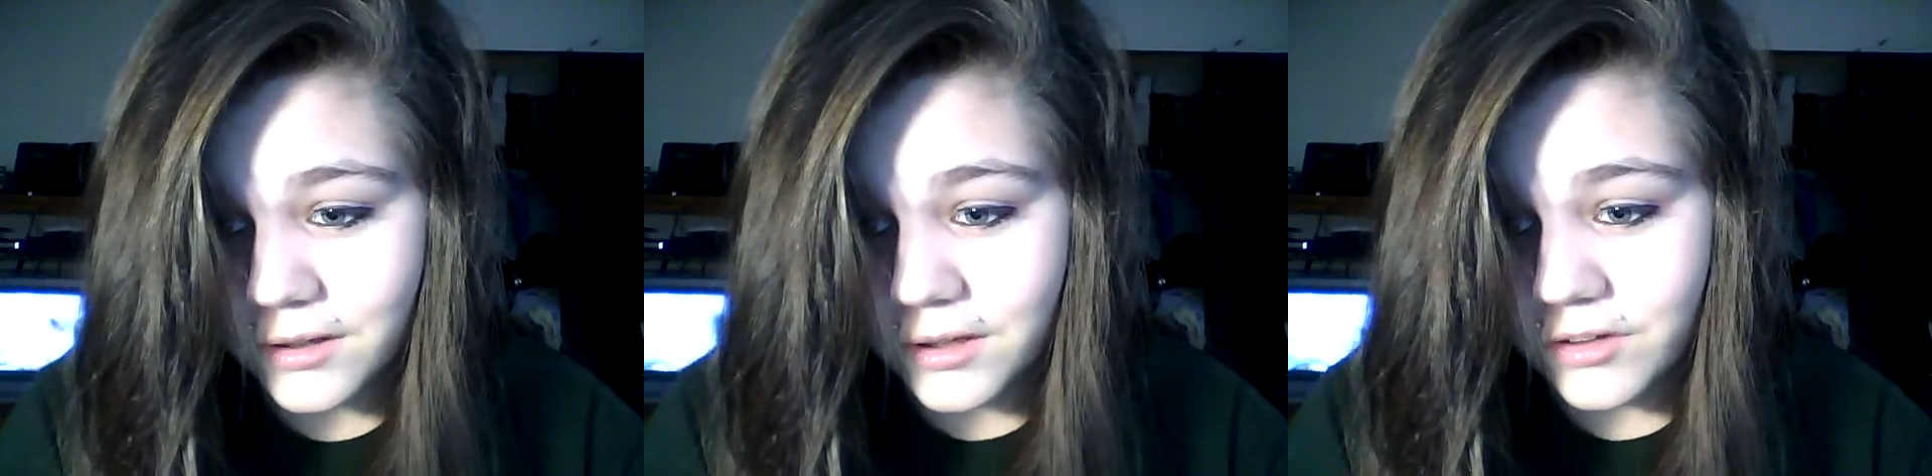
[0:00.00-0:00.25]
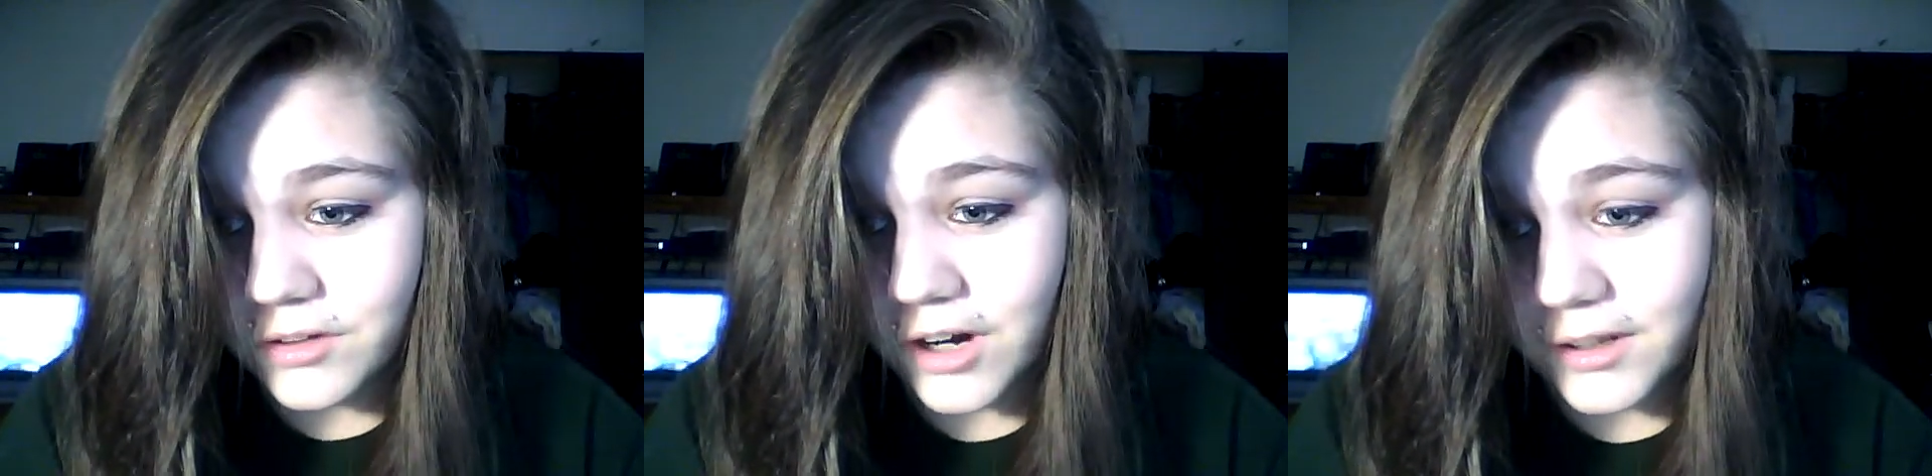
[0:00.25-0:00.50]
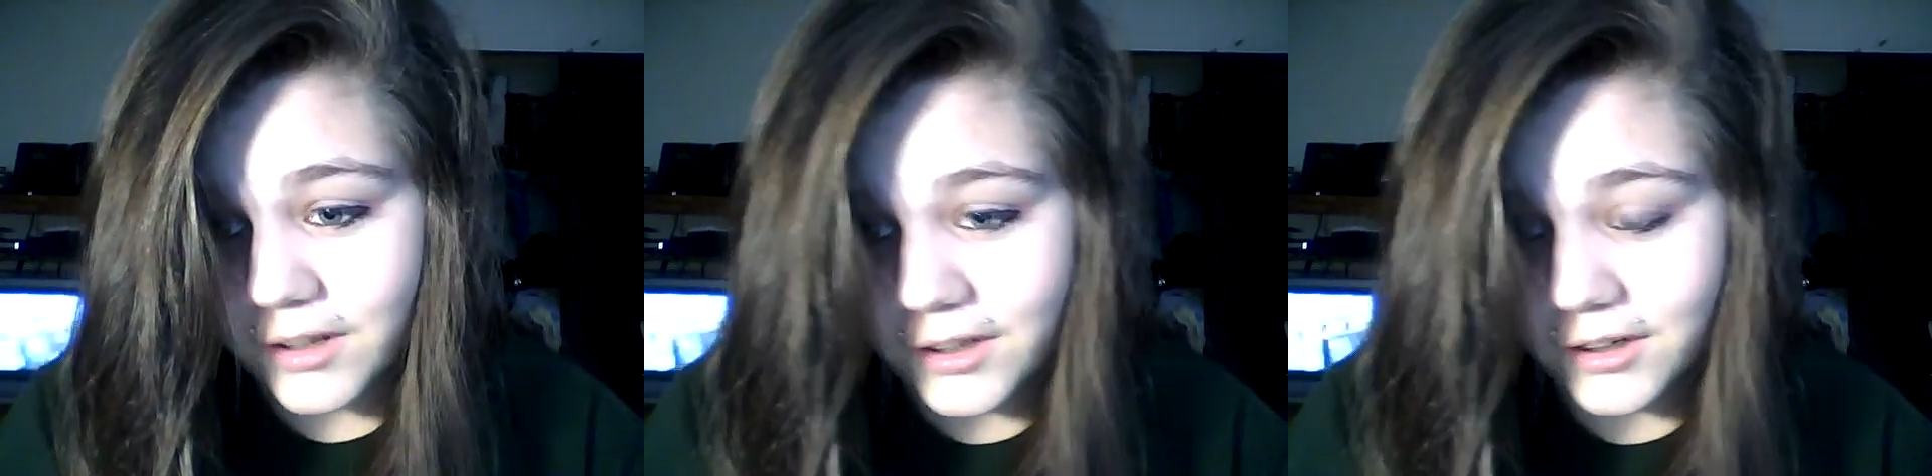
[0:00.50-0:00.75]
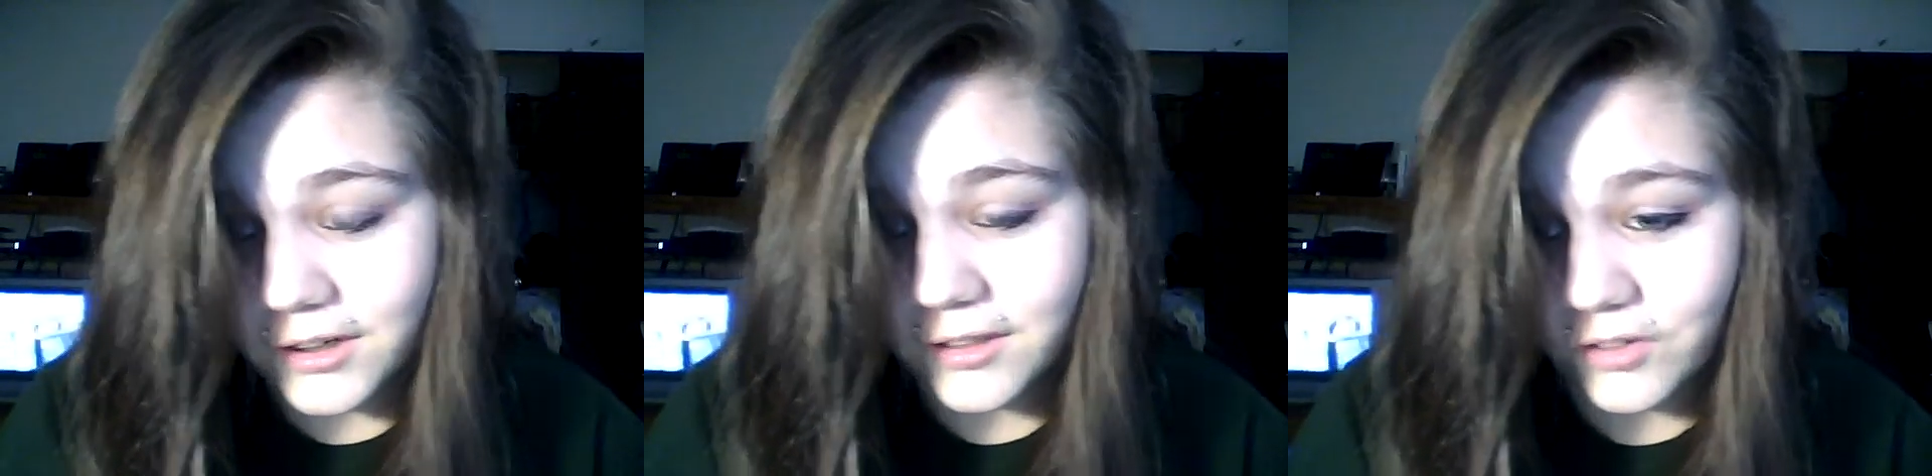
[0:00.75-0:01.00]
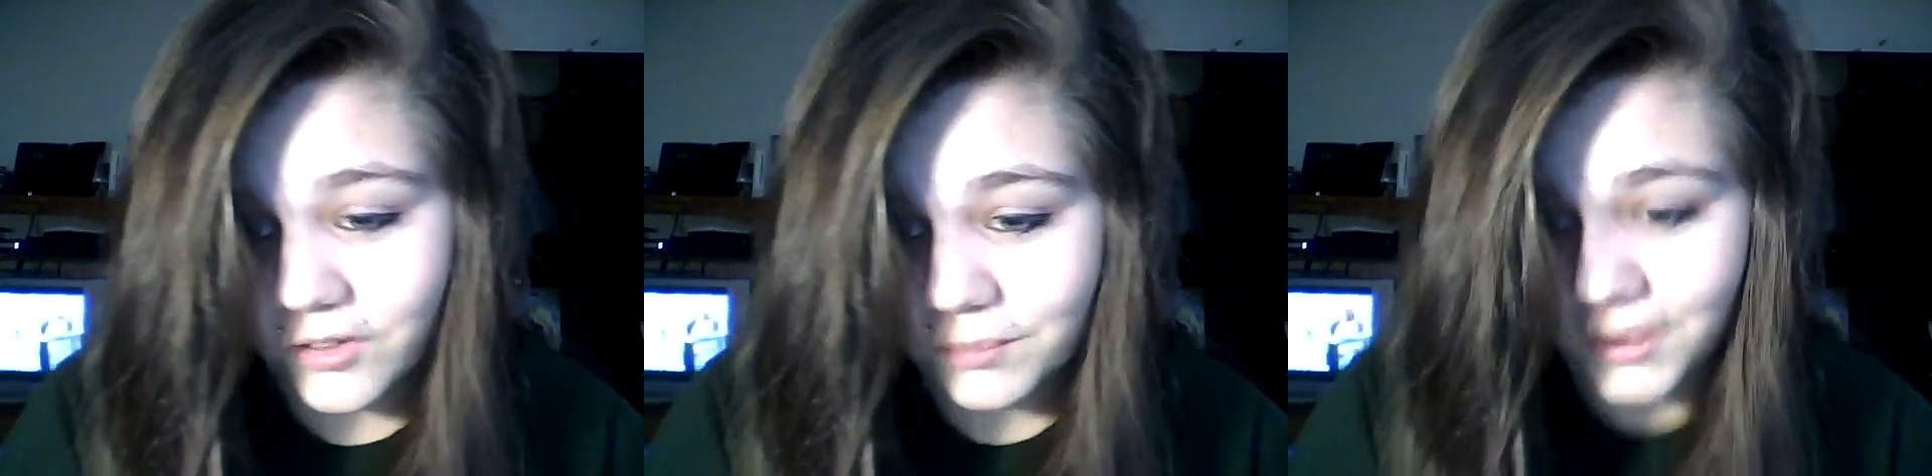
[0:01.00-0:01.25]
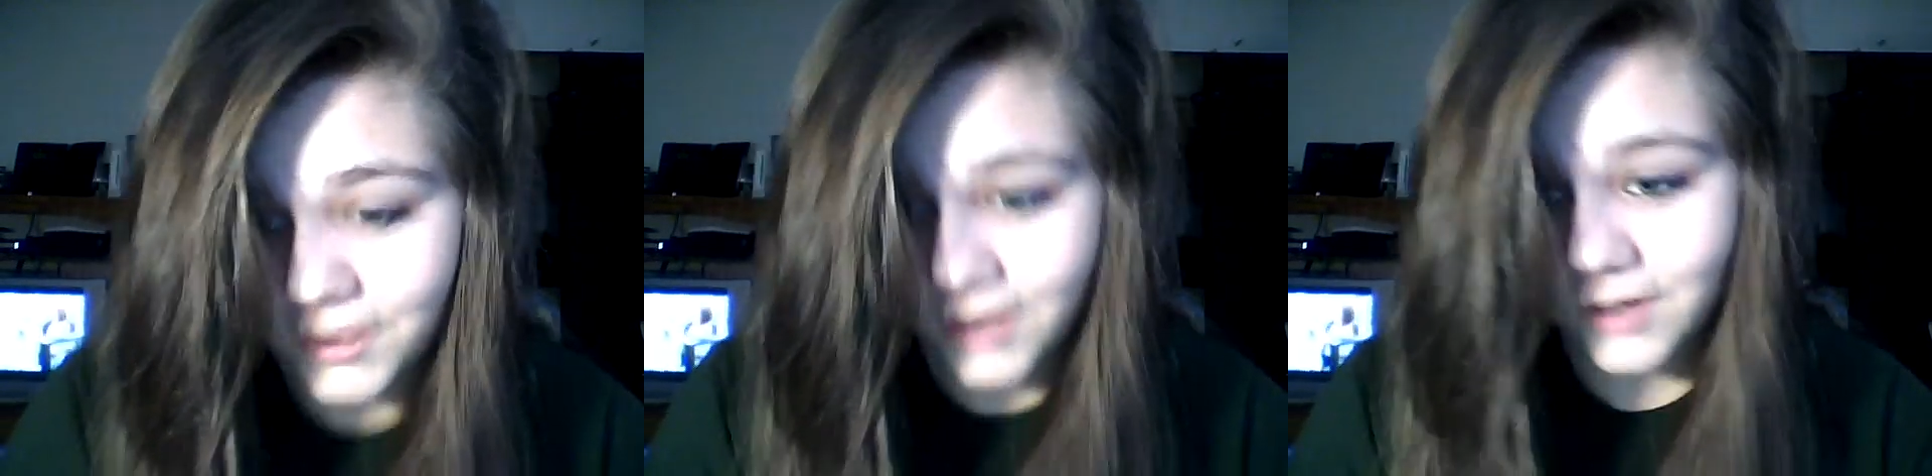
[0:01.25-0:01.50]
Darling, Look at the
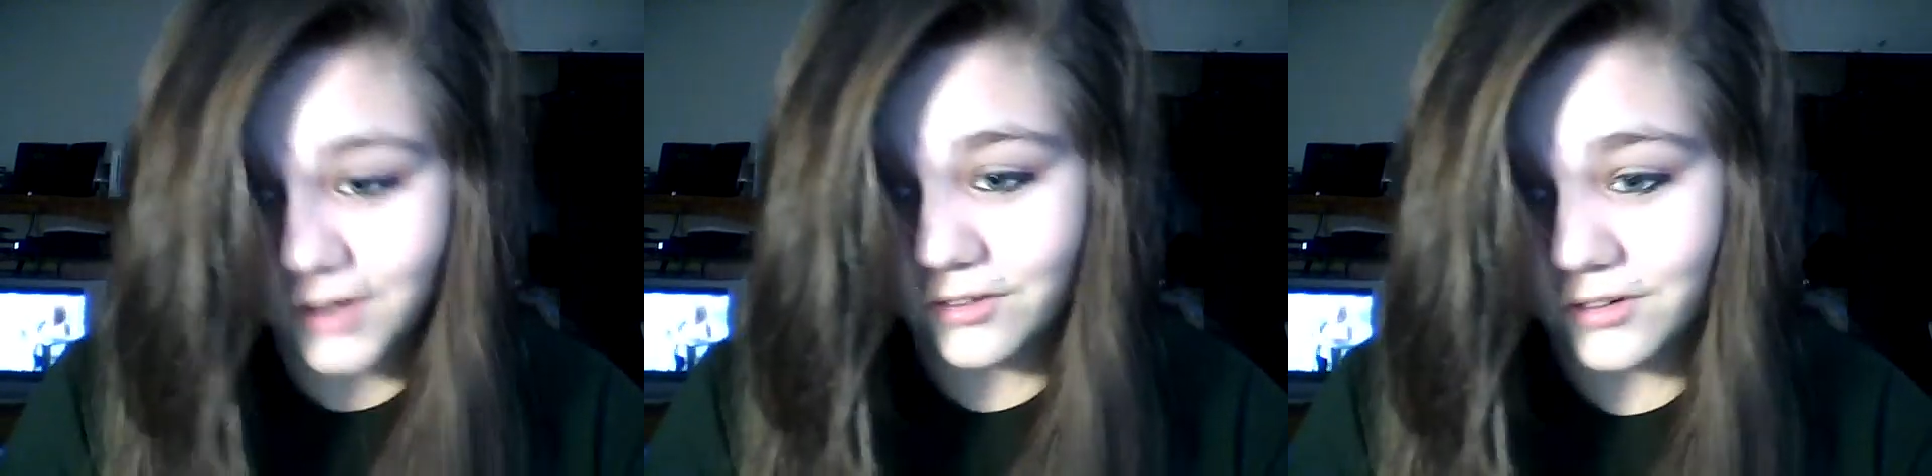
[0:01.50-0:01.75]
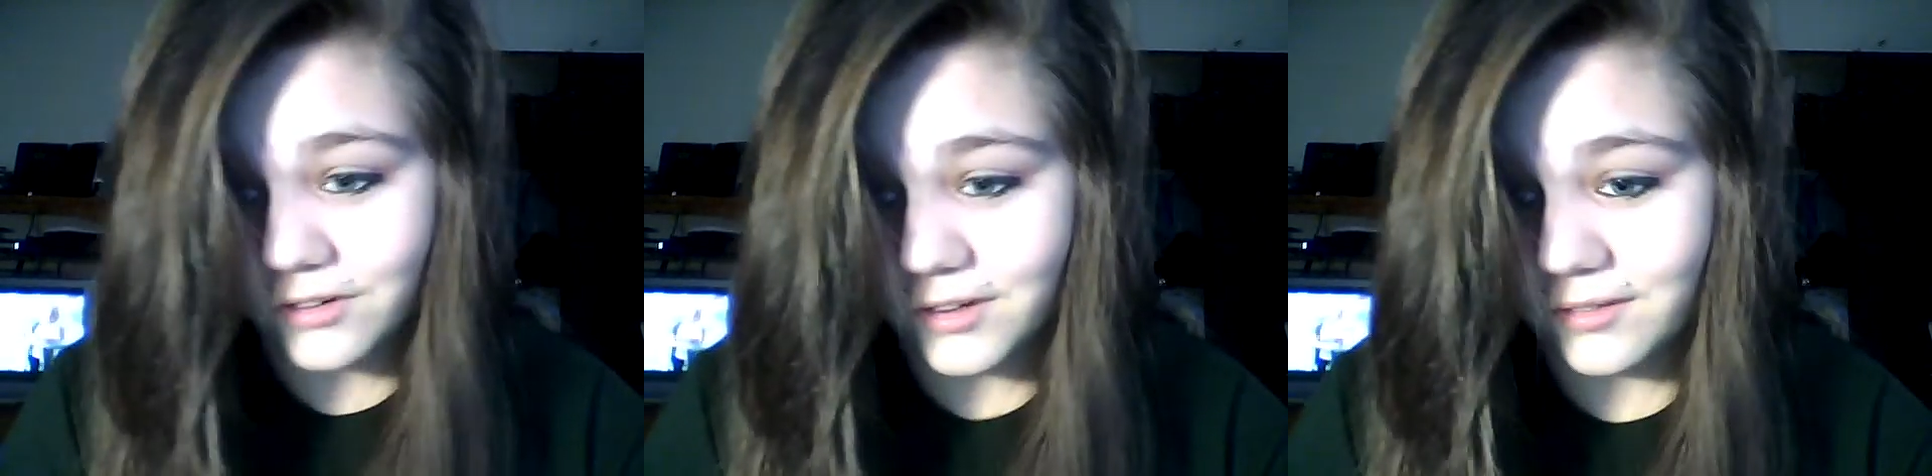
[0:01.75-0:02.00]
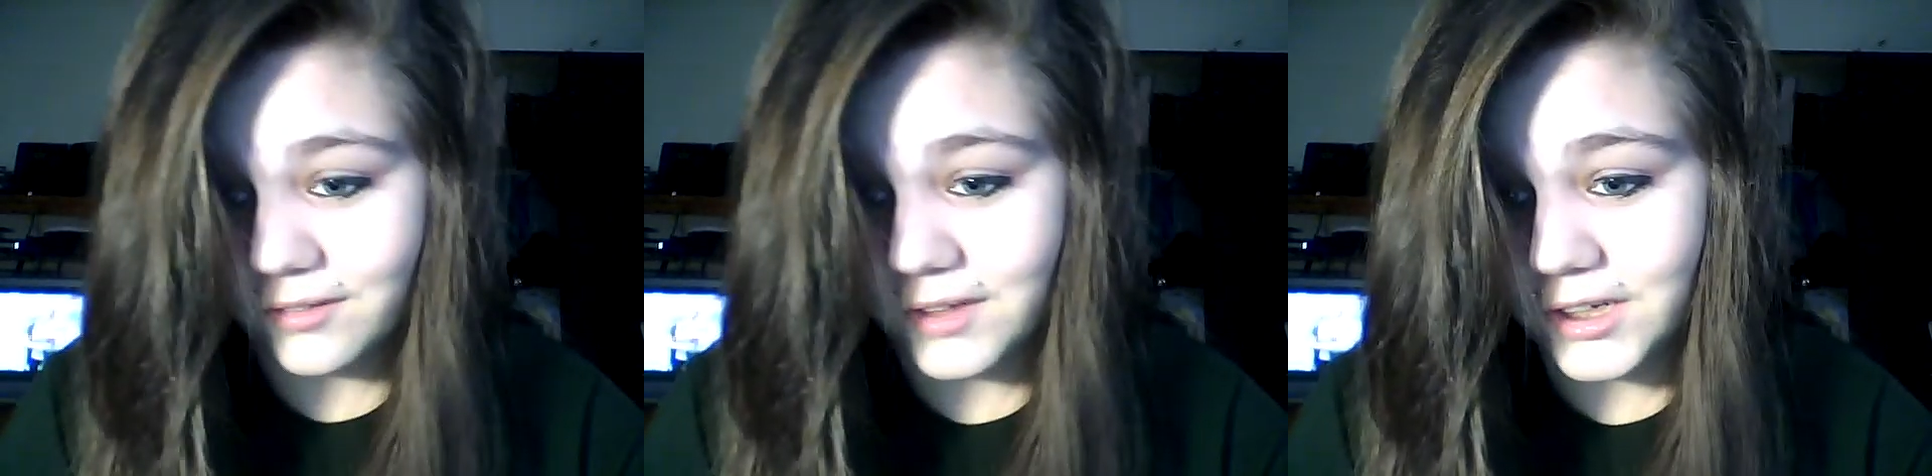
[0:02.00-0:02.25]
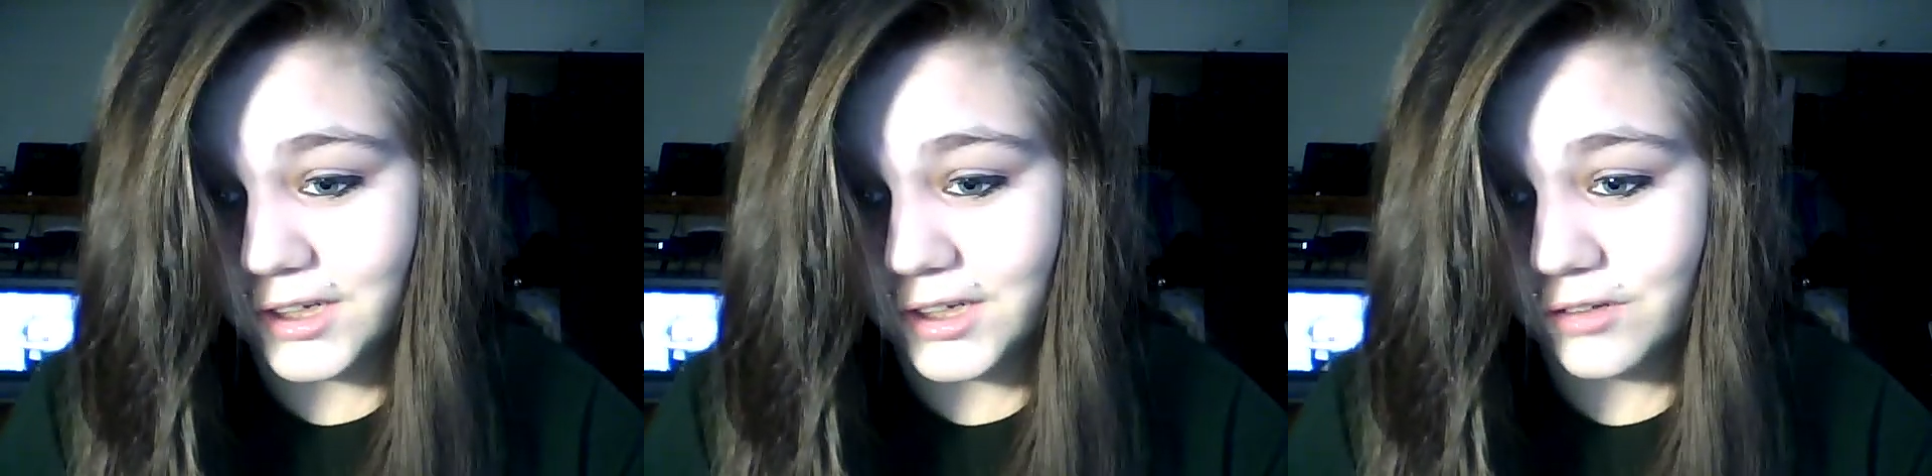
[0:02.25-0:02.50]
Sparks, Chrissy,